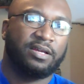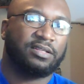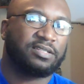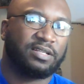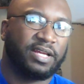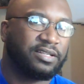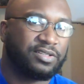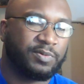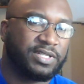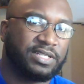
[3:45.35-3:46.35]
The selector
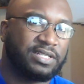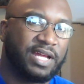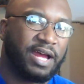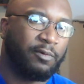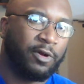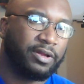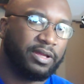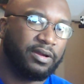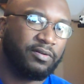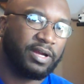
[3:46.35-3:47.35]
switch is not
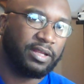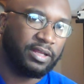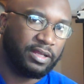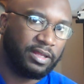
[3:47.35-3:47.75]
working correctly.